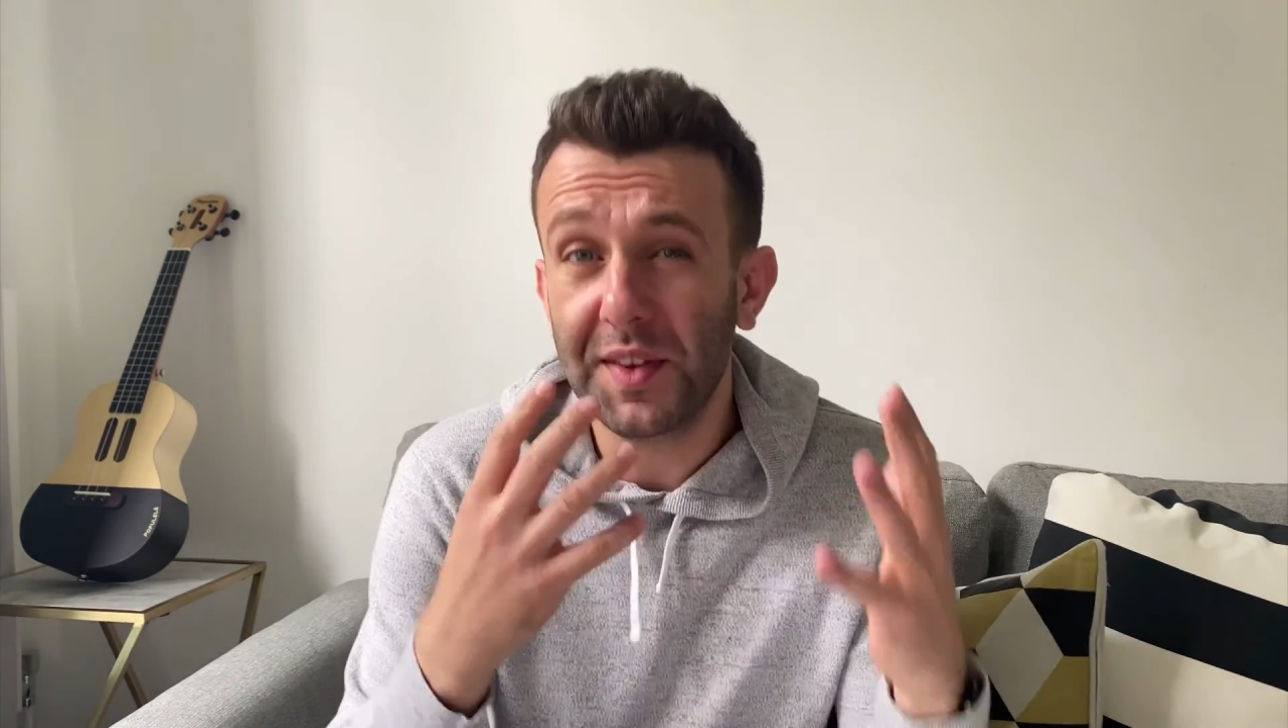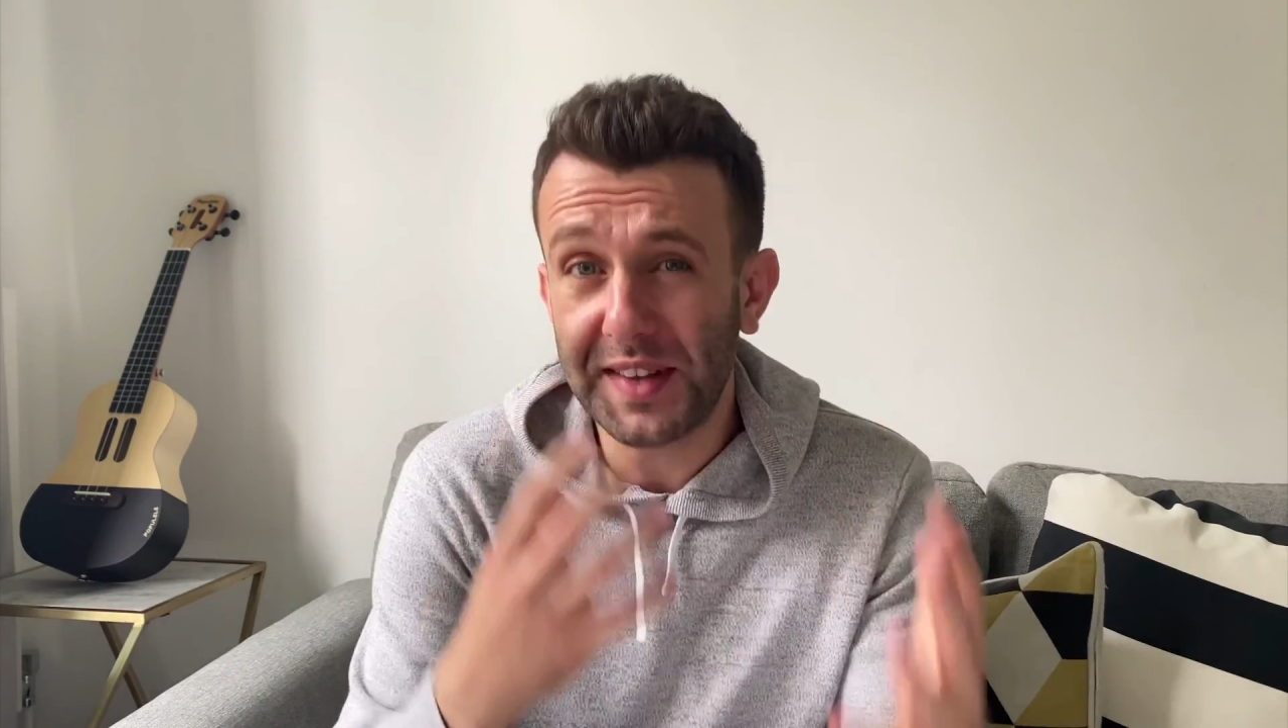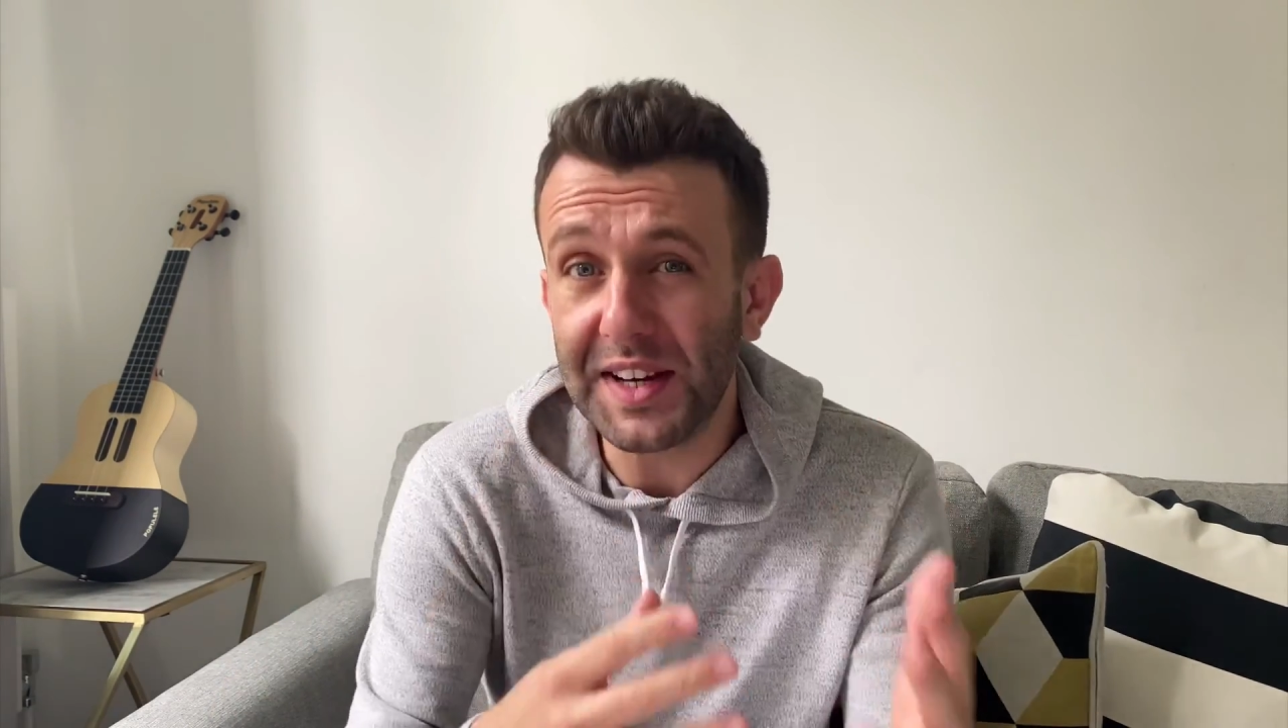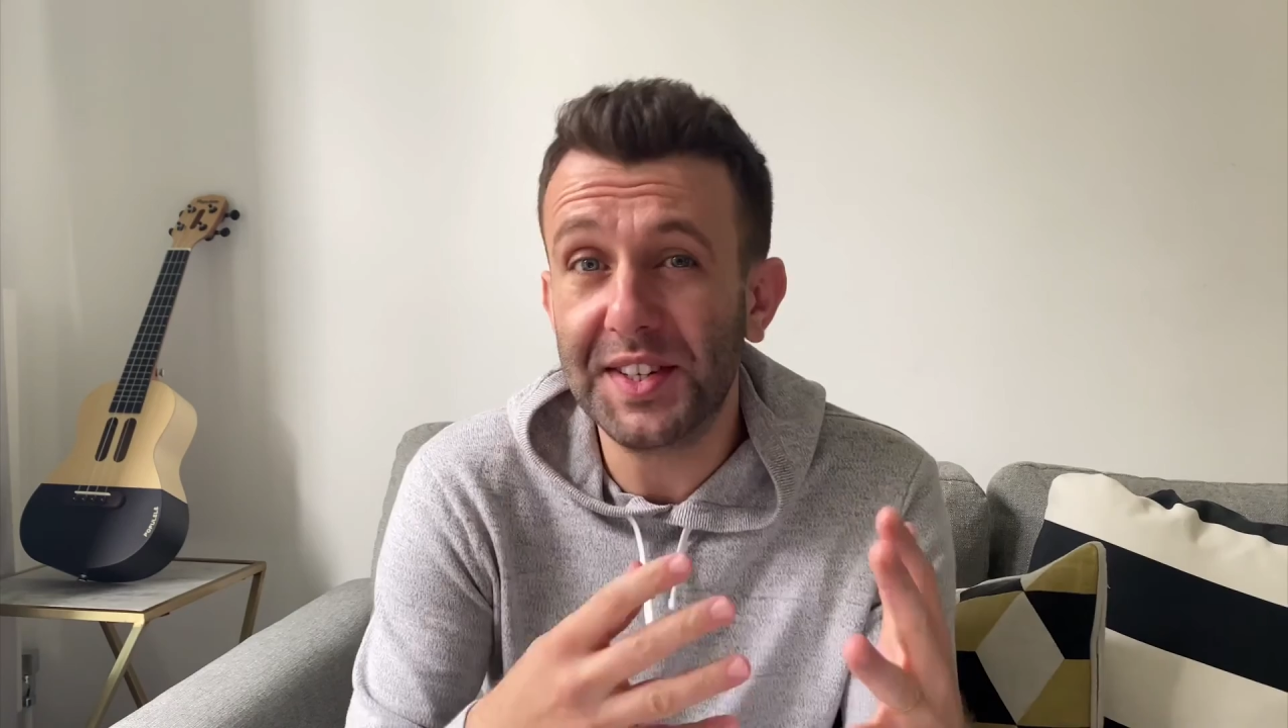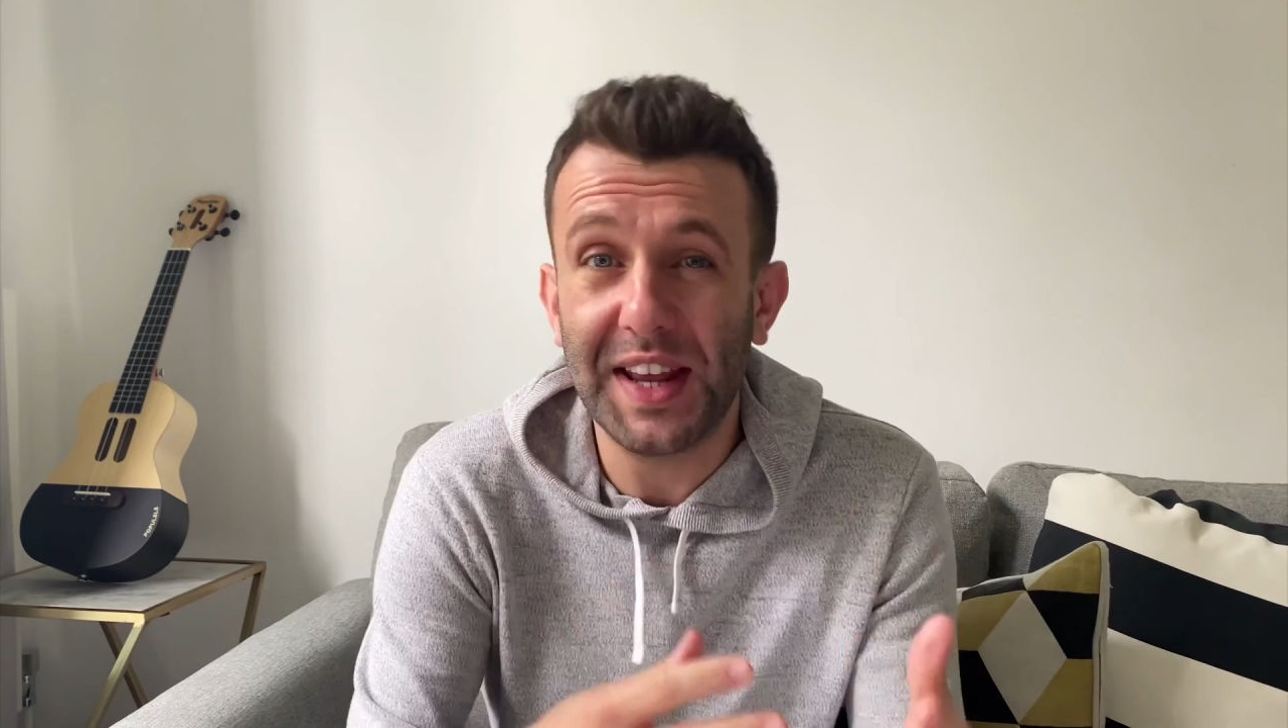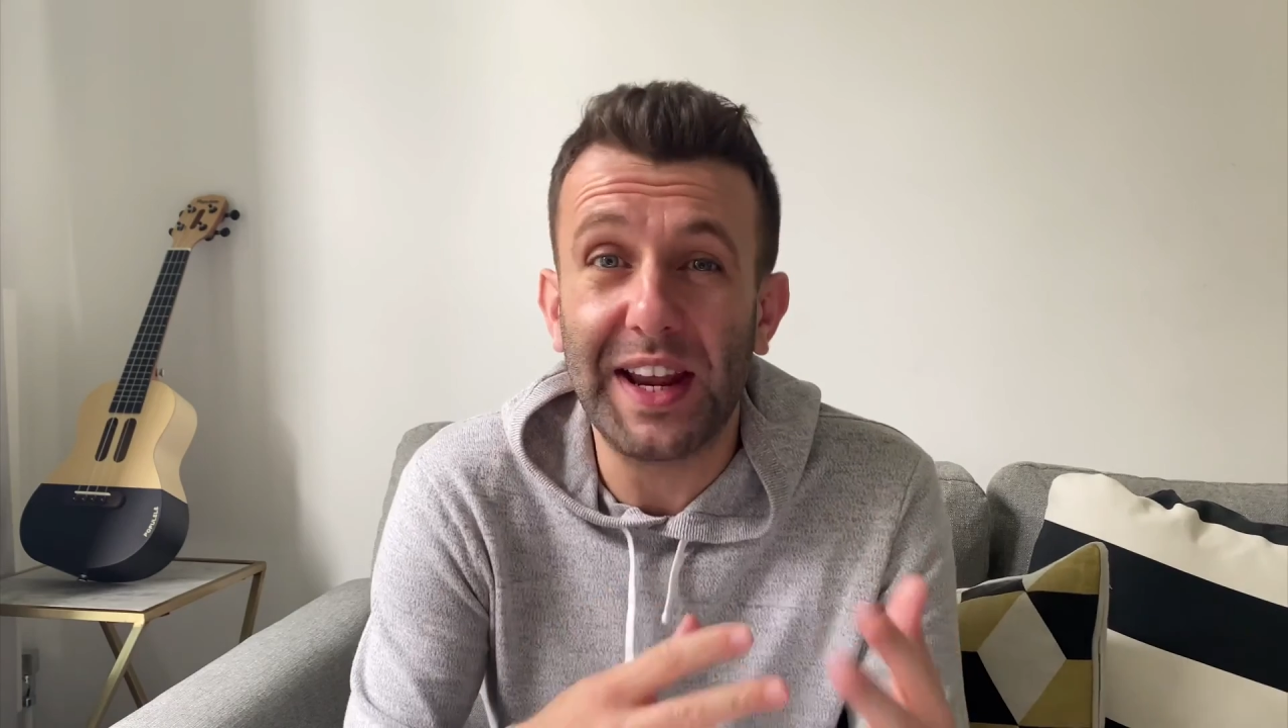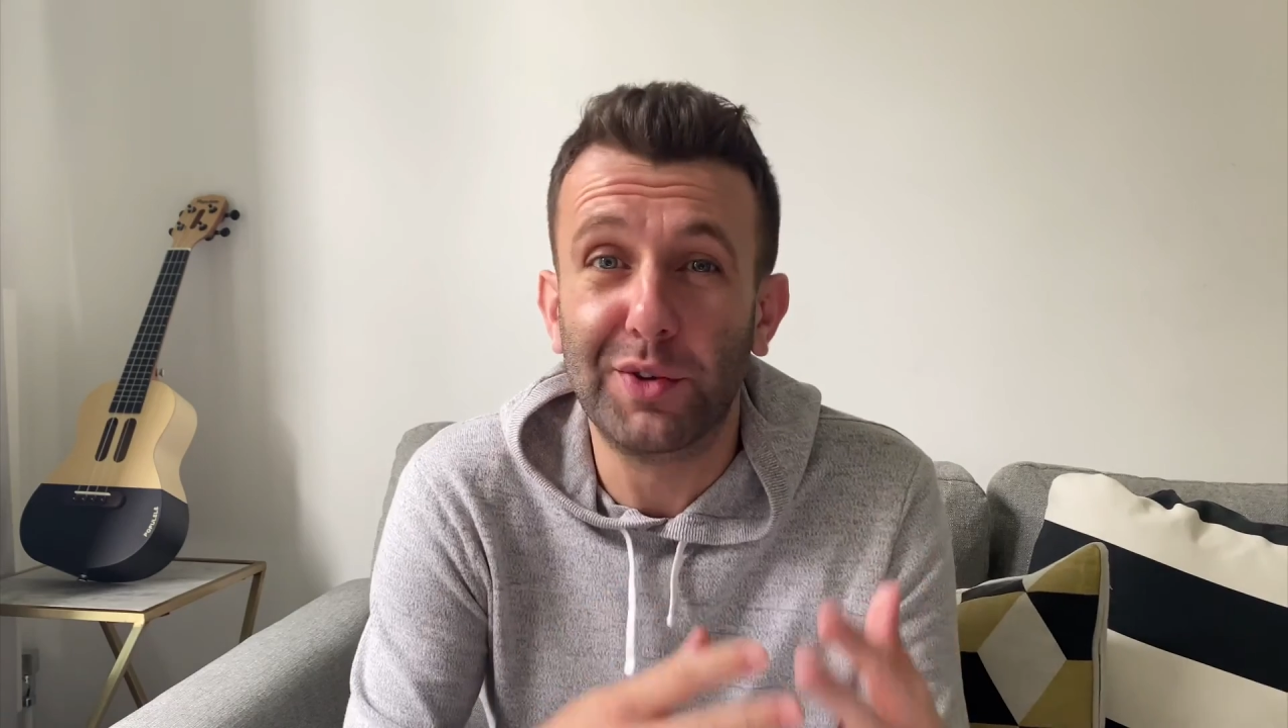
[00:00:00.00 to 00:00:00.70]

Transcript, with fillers: The data to ink